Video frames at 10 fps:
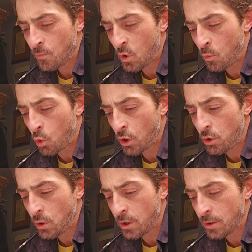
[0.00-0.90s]
the more
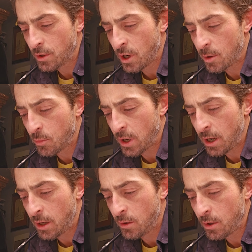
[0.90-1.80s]
you can
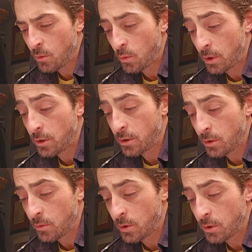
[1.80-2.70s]
comprehend what
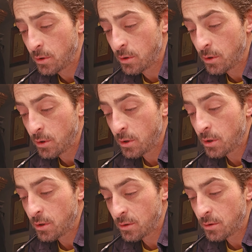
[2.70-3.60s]
you're doing,
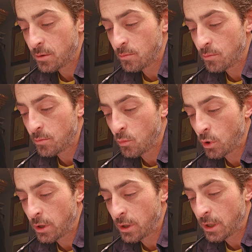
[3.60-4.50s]
the more
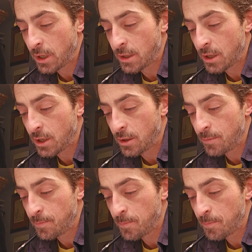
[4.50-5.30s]
you're gonna get done.